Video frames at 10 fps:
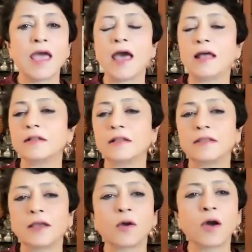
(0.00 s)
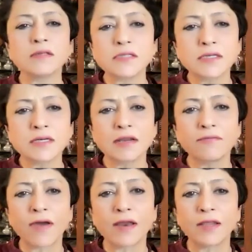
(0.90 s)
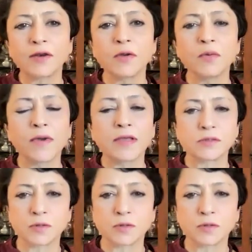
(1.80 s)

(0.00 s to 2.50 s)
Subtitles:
And they're constantly finding new ways